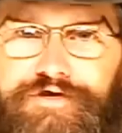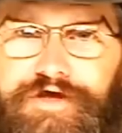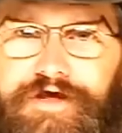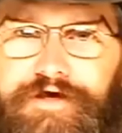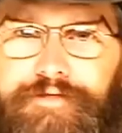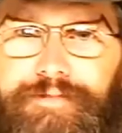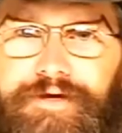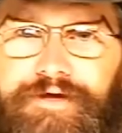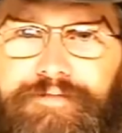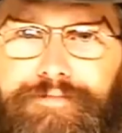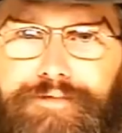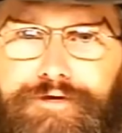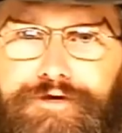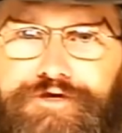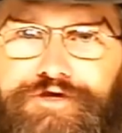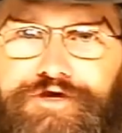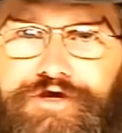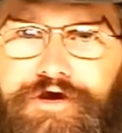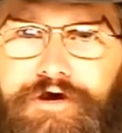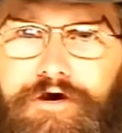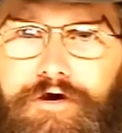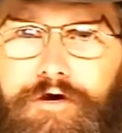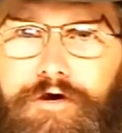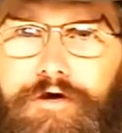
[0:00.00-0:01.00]
have been
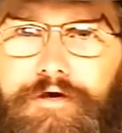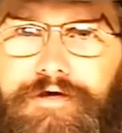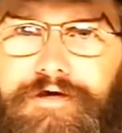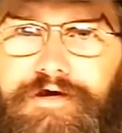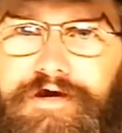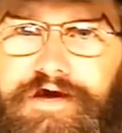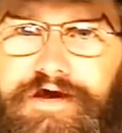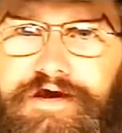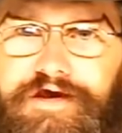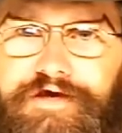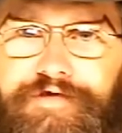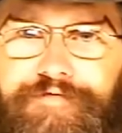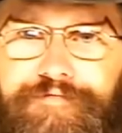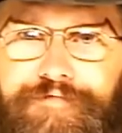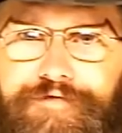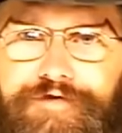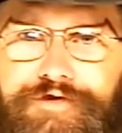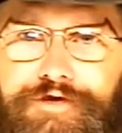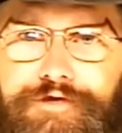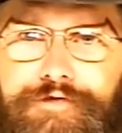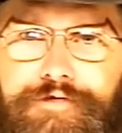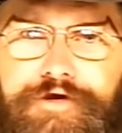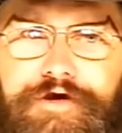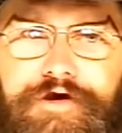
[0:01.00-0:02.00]
pushing hard lately for
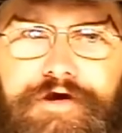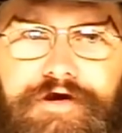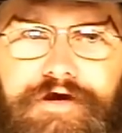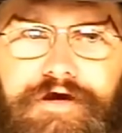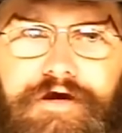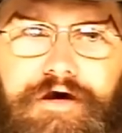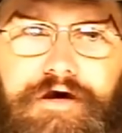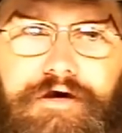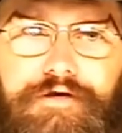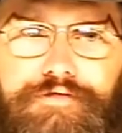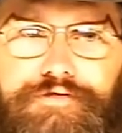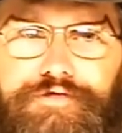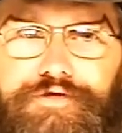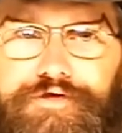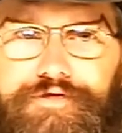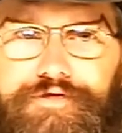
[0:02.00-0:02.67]
new gun laws.